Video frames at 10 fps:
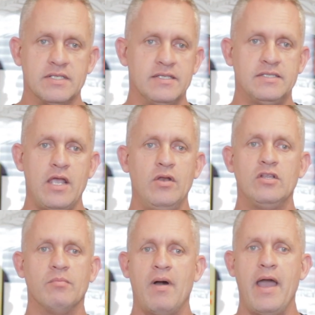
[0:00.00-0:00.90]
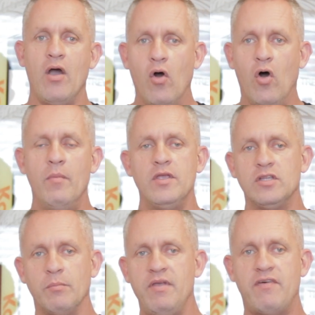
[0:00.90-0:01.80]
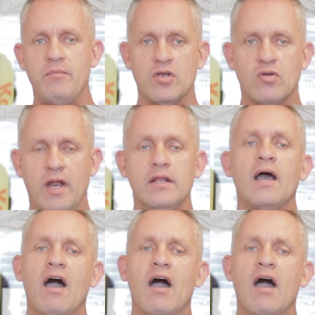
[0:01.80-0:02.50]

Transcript: Let's say you need to buy a home, you need to beef up your credit.